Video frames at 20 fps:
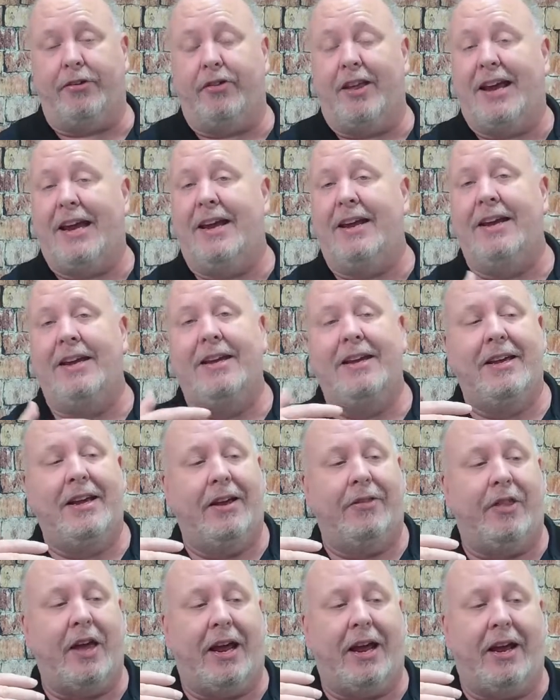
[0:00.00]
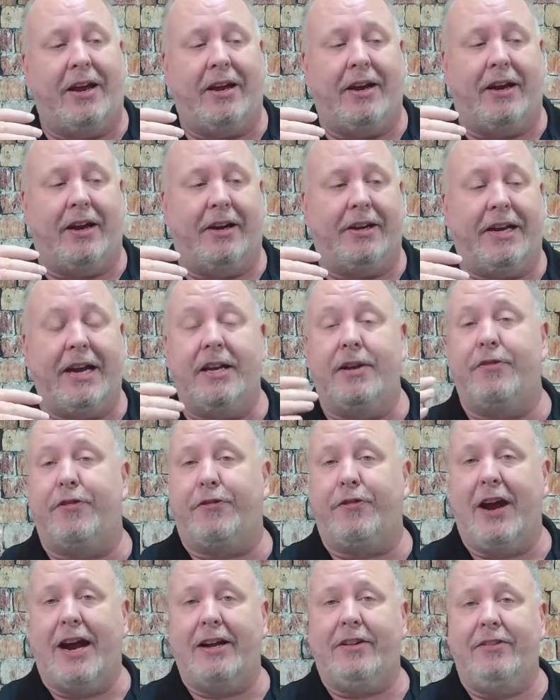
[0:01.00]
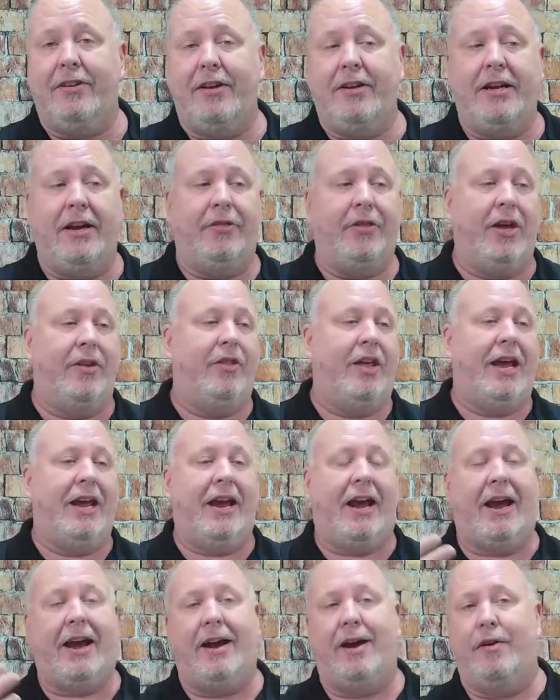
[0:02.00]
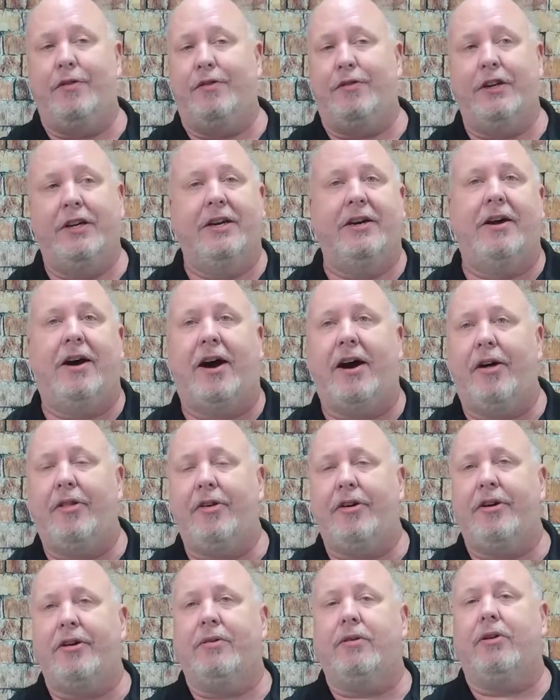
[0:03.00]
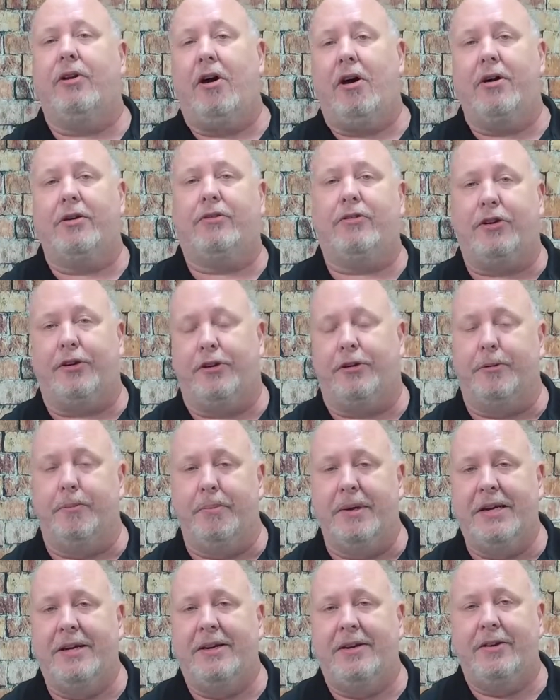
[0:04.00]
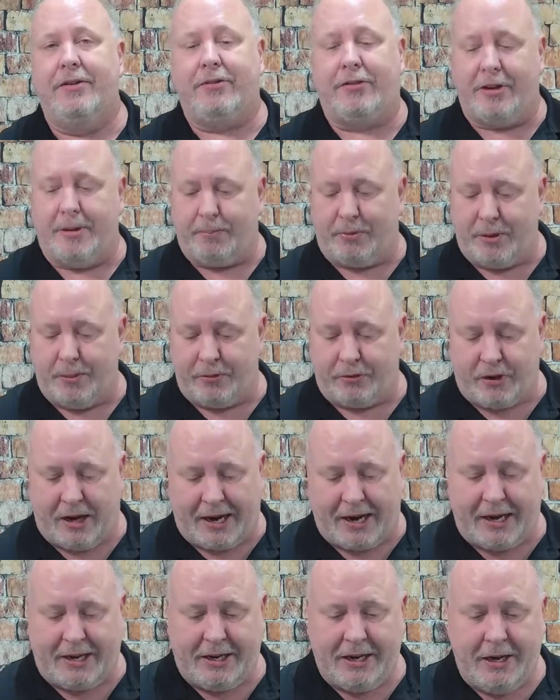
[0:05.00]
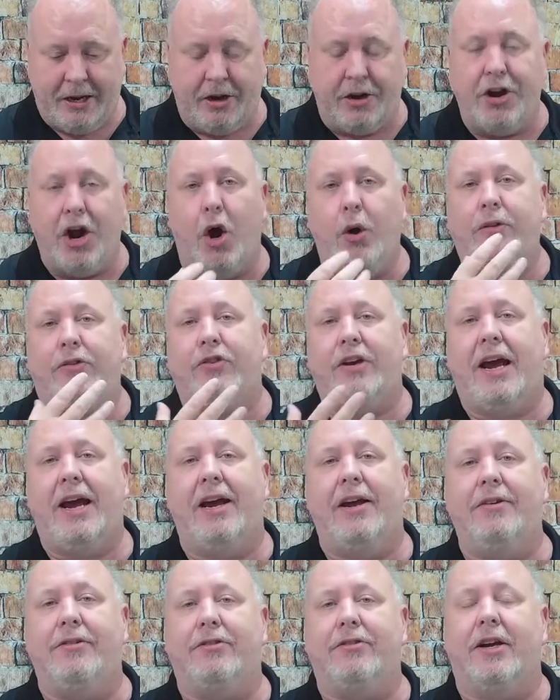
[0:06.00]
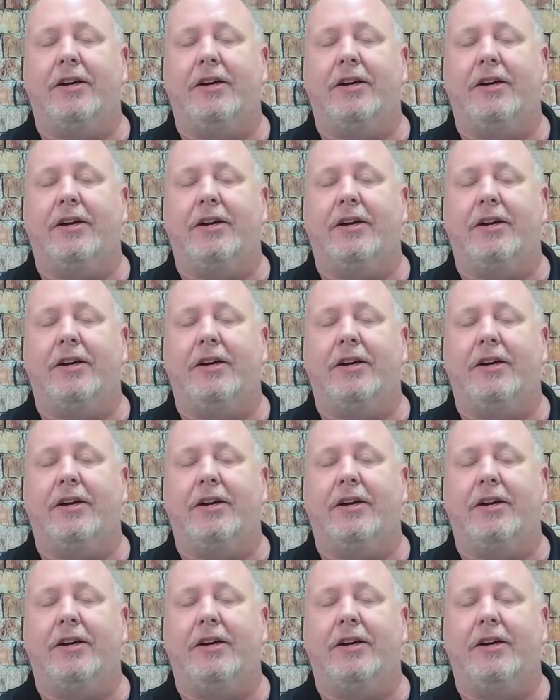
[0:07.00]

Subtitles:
They get infected, and then they have other long-term symptoms like no taste.